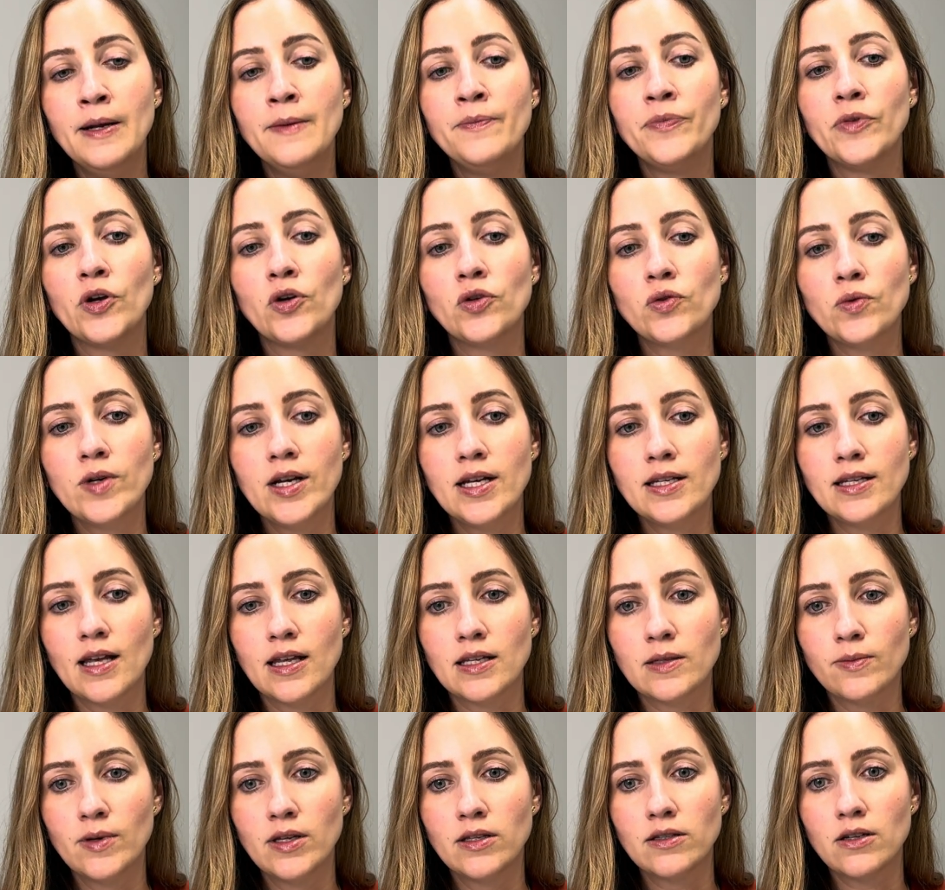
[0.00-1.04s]
Those
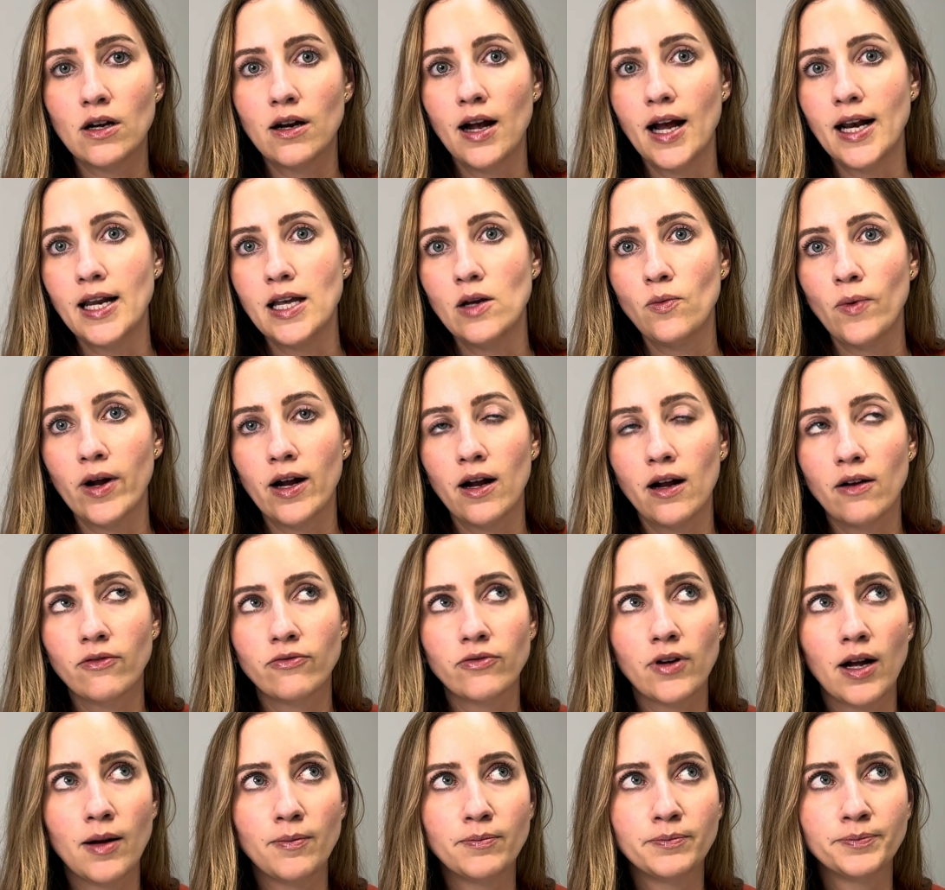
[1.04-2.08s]
reassessments are anywhere
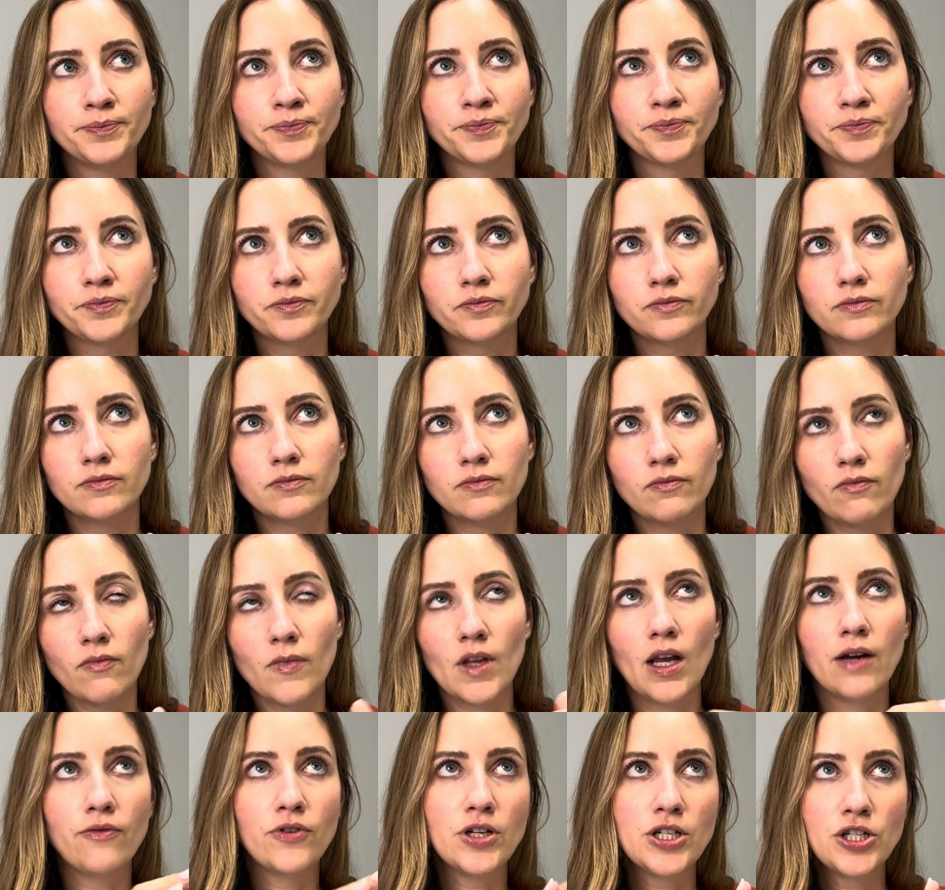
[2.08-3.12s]
from
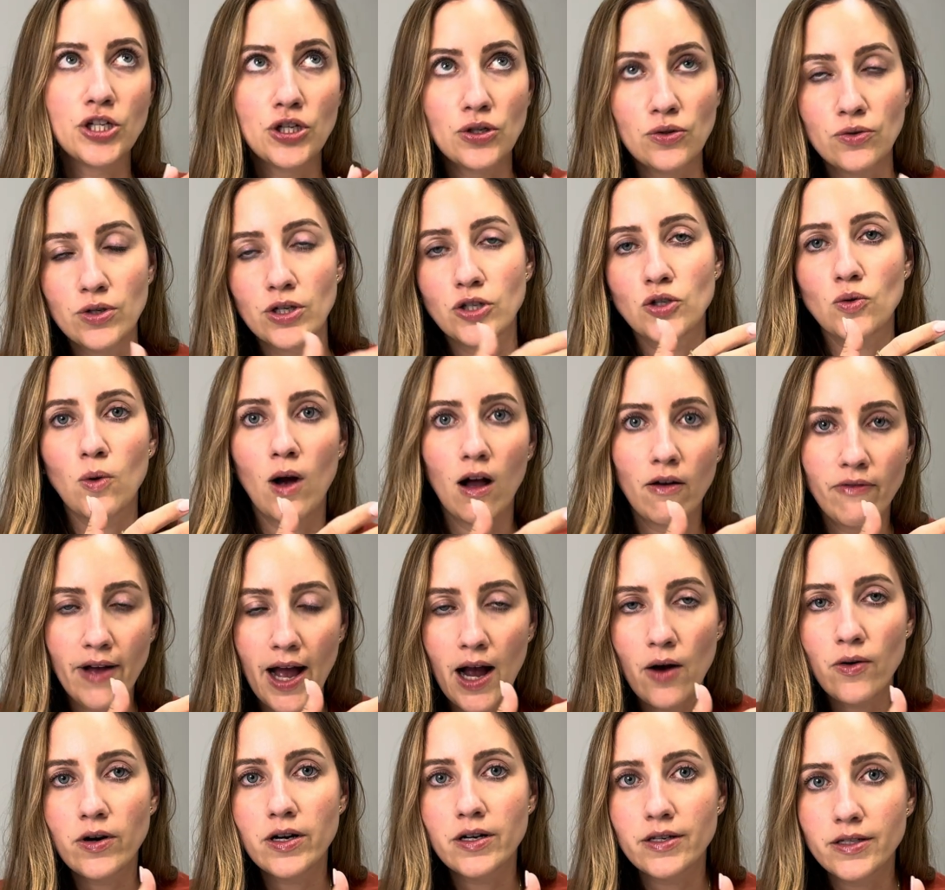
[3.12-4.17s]
every 2 to 12
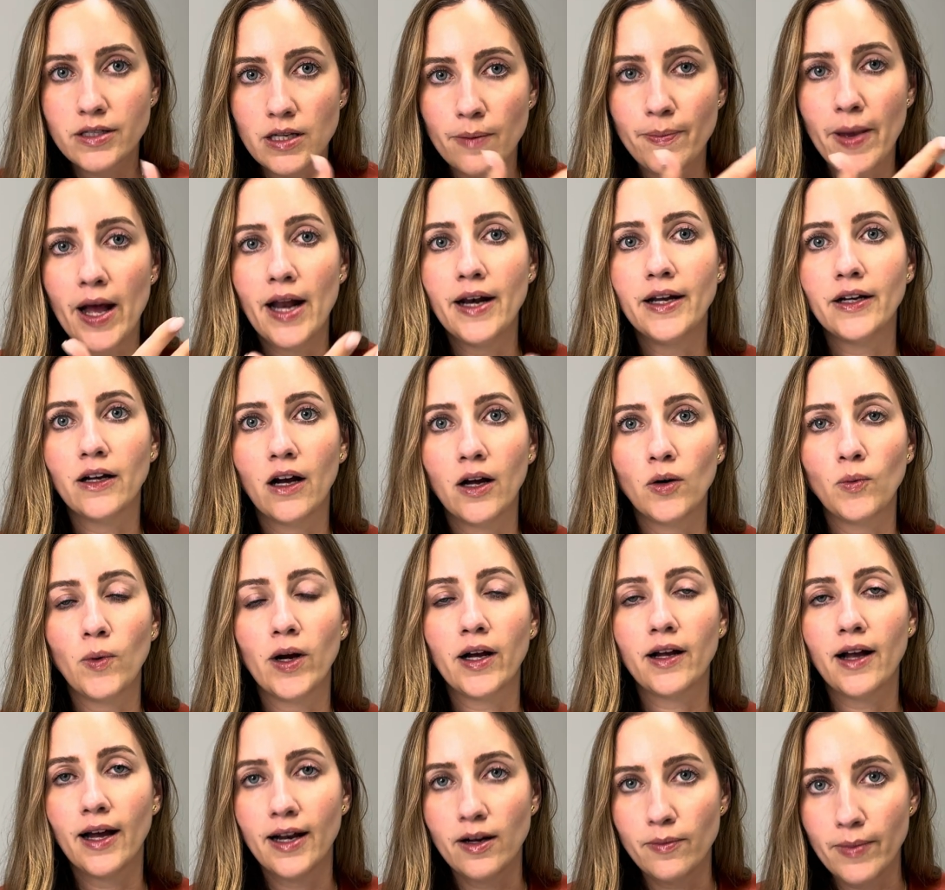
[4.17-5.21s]
hours, depending on what
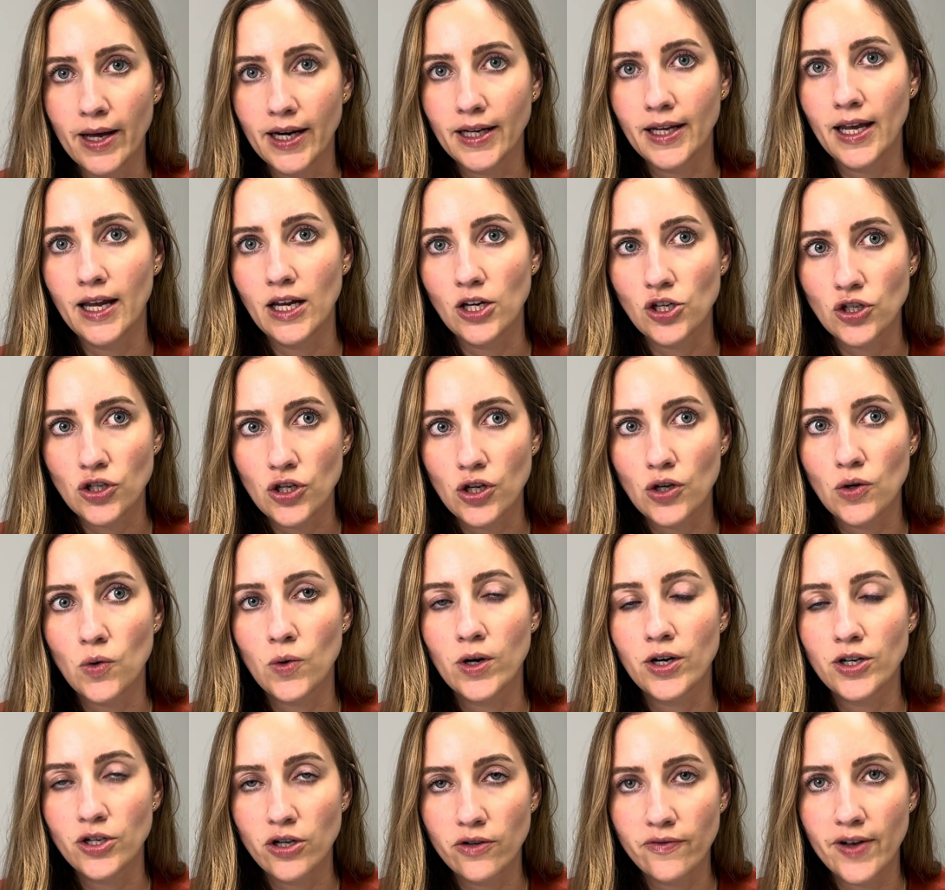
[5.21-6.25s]
kind of medication or
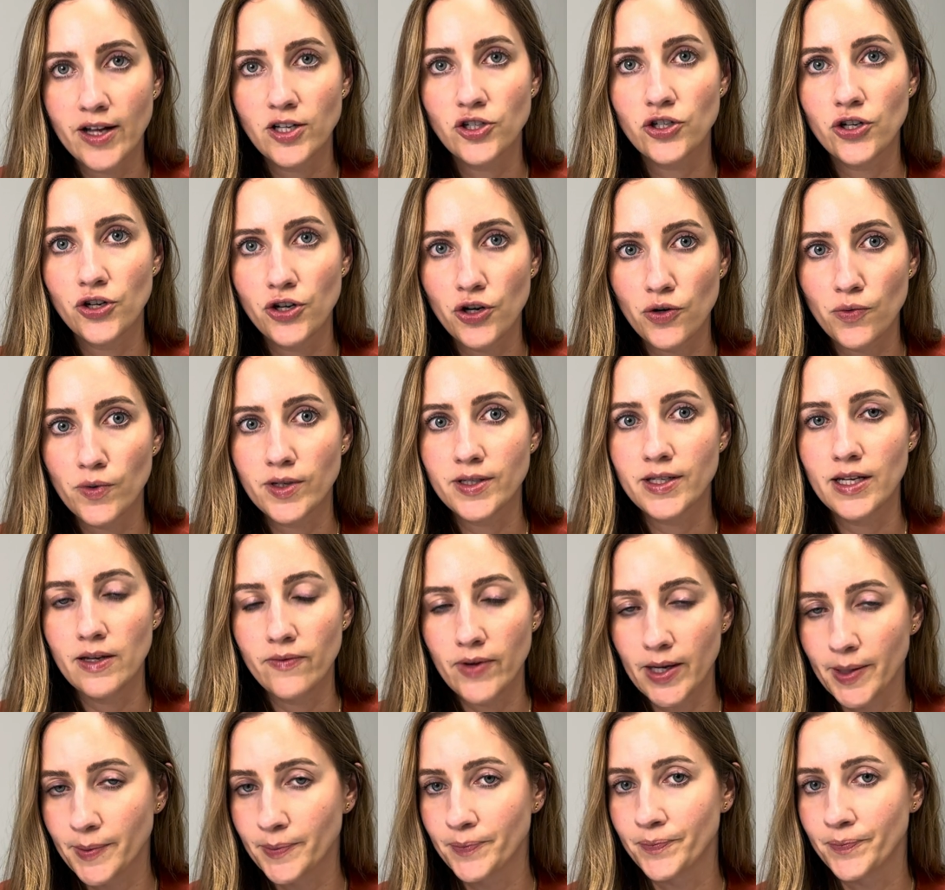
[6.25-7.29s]
intervention you're receiving.